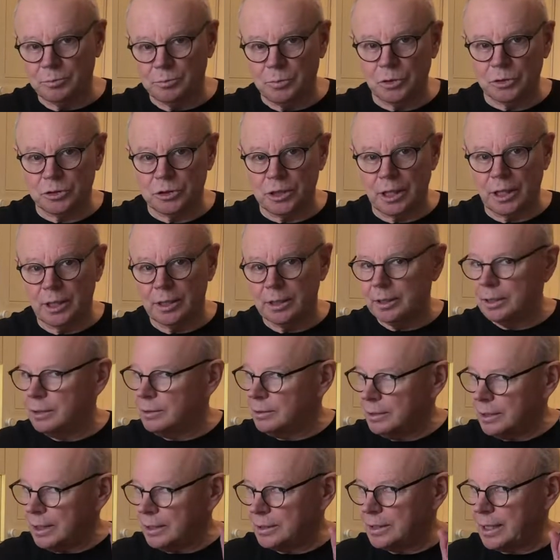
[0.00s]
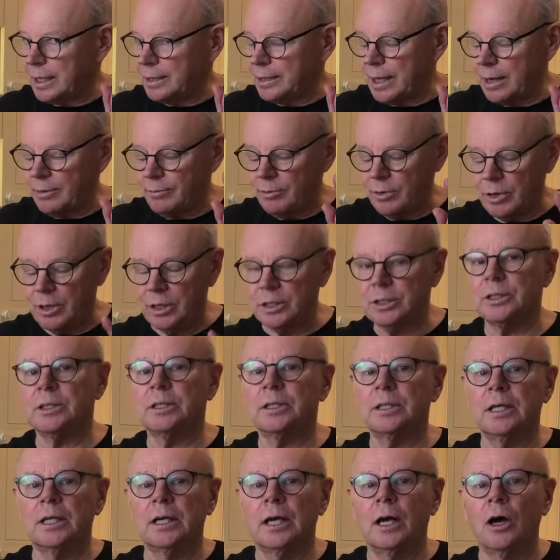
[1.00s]
butter. Let's get that right.
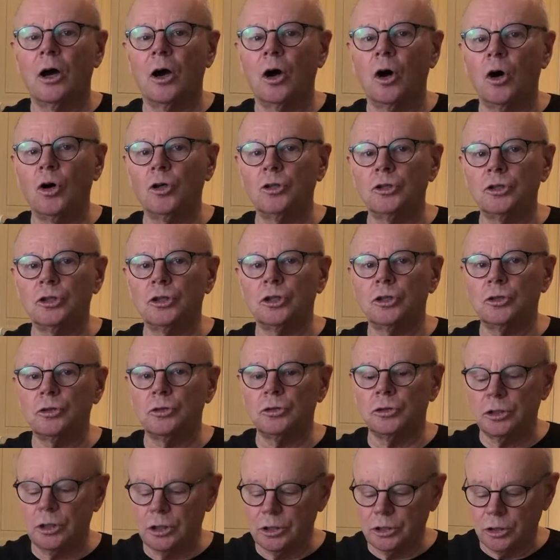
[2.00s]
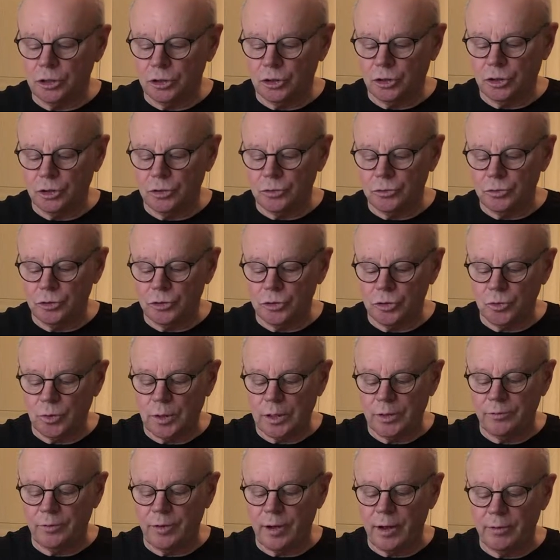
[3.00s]
Unsalted,
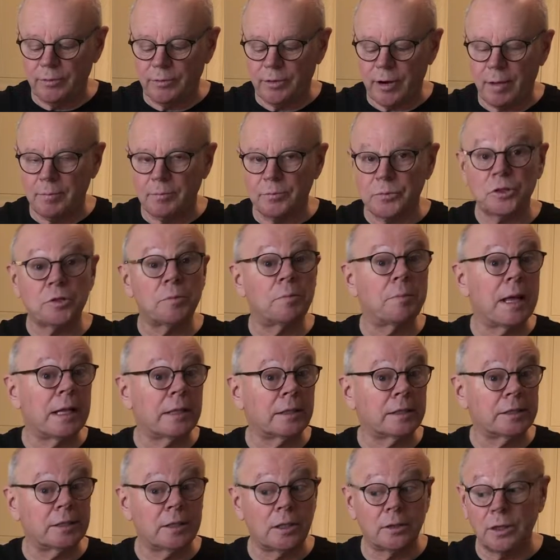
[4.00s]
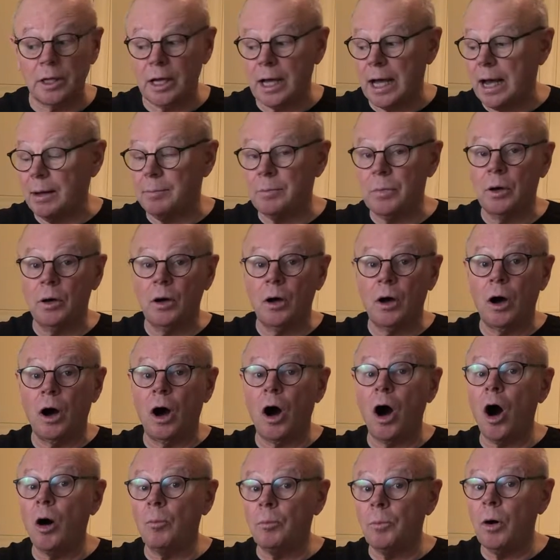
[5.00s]
225 grams, melt it on the
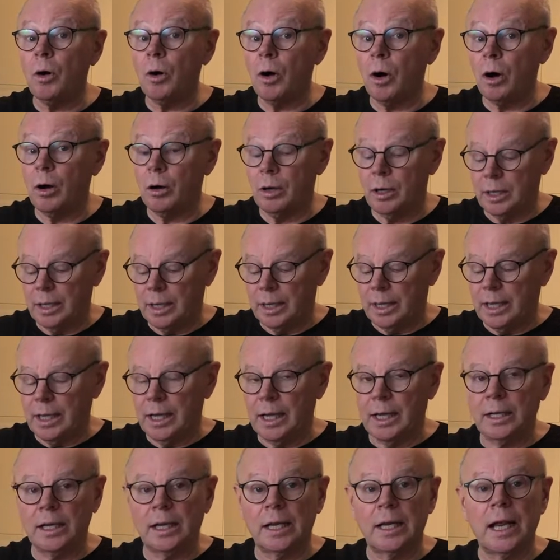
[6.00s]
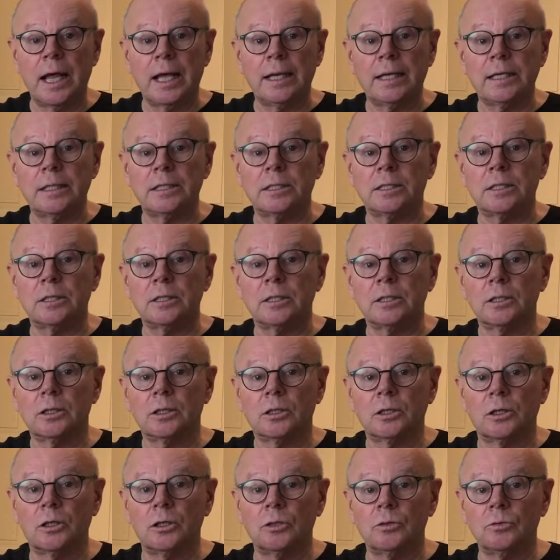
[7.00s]
hob, and let it
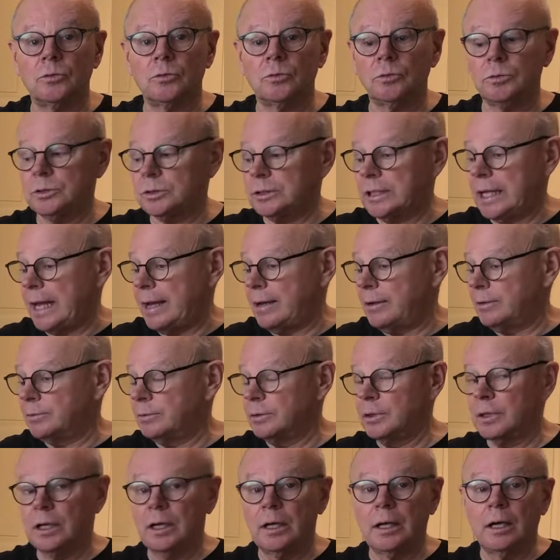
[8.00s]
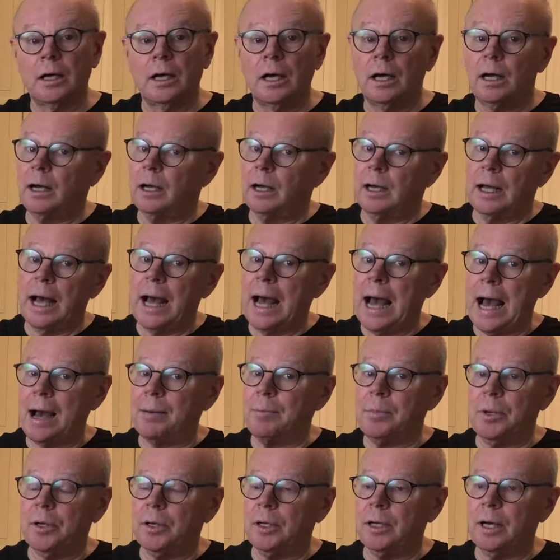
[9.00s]
cool down.
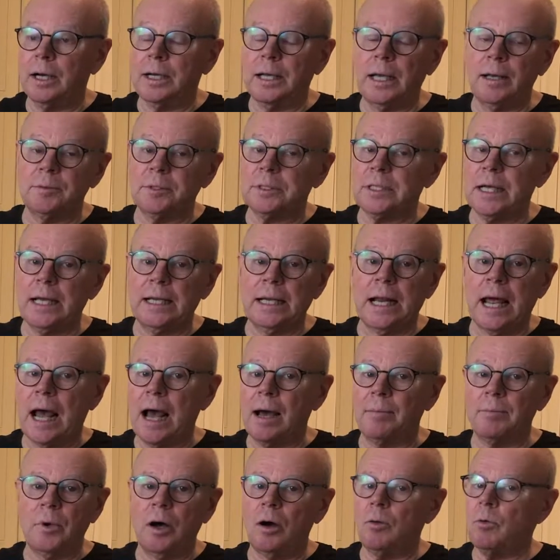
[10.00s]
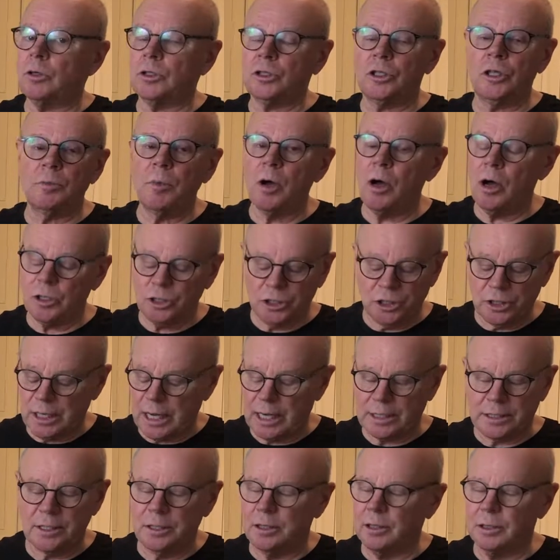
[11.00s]
I keep saying I watched The Martian
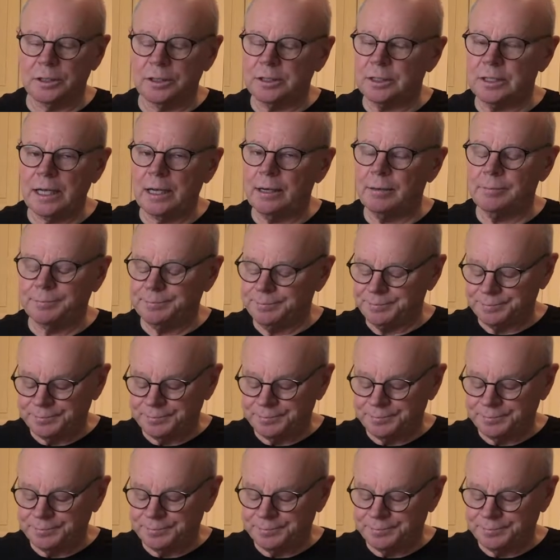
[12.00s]
last night, so